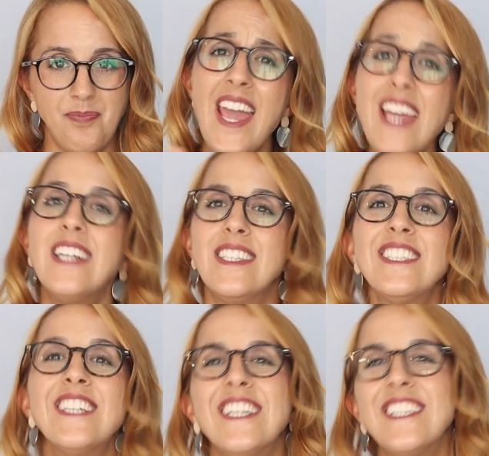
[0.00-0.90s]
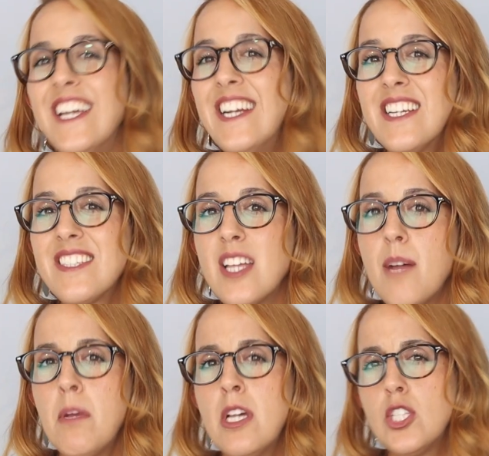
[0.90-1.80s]
And there are
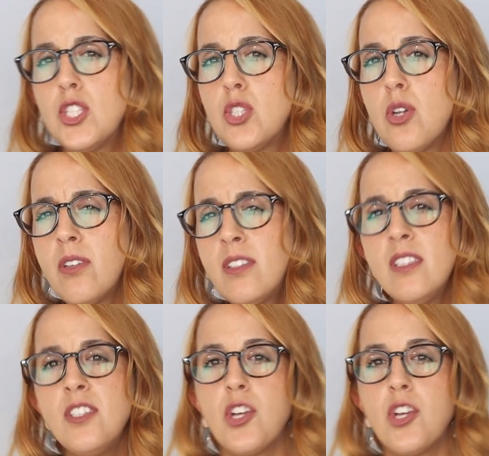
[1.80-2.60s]
some certain